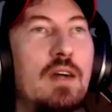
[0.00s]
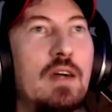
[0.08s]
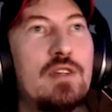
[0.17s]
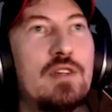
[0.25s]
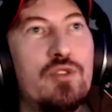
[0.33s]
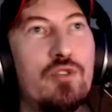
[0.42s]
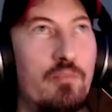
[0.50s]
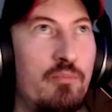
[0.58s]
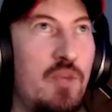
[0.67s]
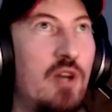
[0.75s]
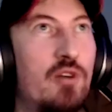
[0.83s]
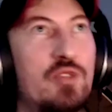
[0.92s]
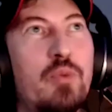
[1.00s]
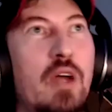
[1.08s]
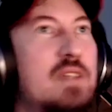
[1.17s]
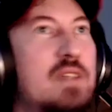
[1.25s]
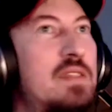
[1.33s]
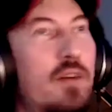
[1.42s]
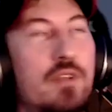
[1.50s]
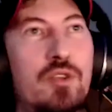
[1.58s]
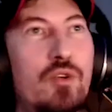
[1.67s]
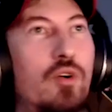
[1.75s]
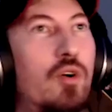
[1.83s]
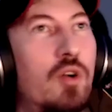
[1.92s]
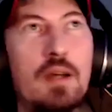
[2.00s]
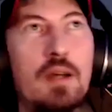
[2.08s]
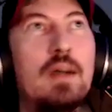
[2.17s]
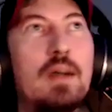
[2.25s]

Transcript: So Mills breaks down the door.